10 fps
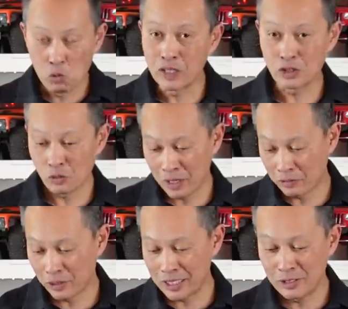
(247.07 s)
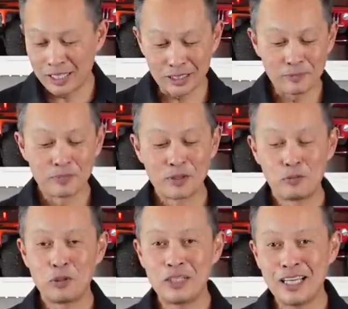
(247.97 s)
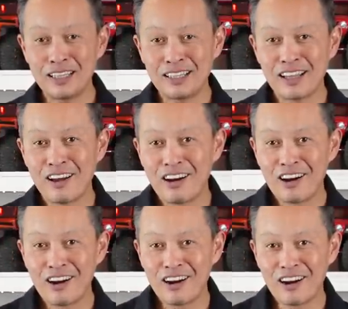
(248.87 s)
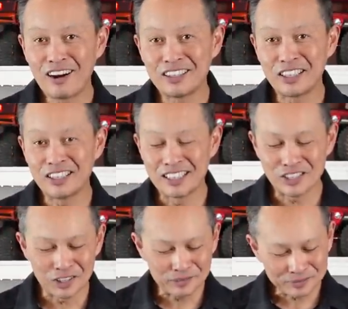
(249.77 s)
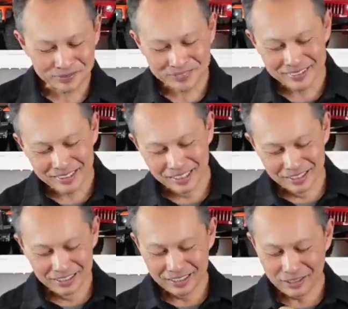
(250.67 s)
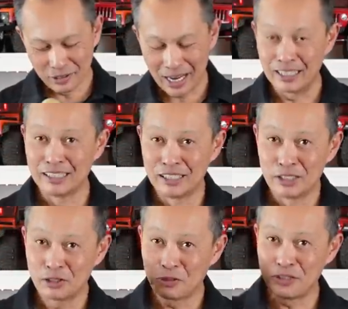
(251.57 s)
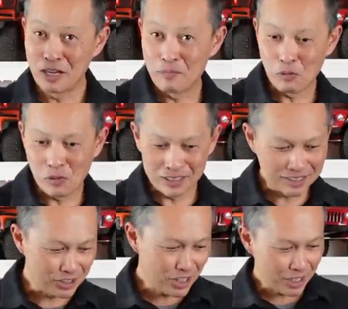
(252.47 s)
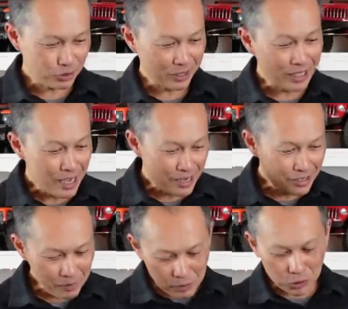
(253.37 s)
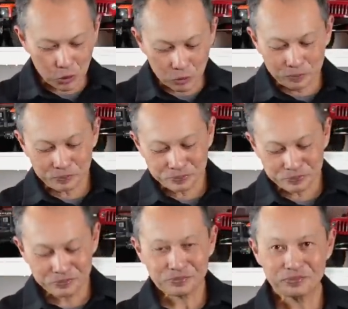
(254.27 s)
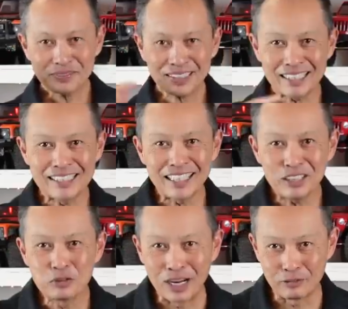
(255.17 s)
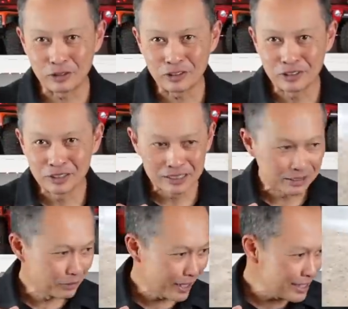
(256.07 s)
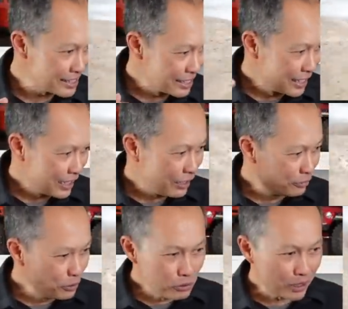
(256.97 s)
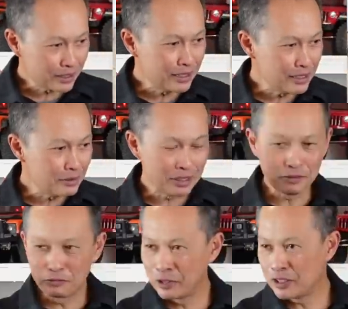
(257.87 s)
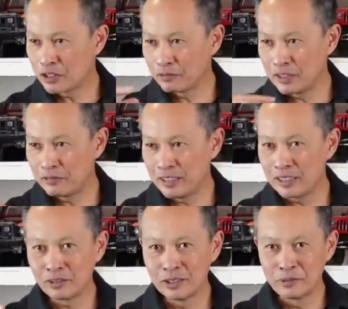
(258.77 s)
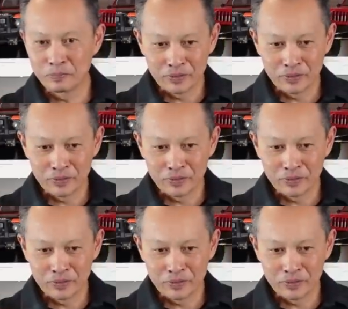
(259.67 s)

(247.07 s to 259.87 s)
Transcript: whatsoever. And you get, what do you get? Articulation. Okay, so number one is the shocks, right? Number two is get a driver, okay? If you look at the footage of this vehicle,